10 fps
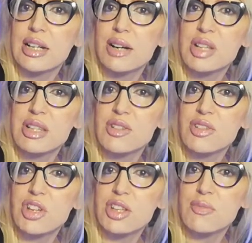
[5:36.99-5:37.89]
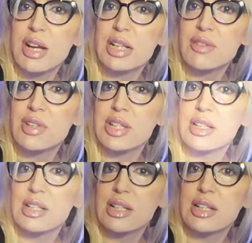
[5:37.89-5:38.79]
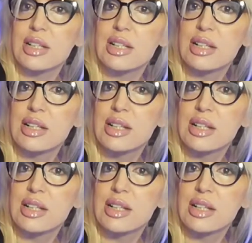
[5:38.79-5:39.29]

I mean, it's just magnificent, isn't it?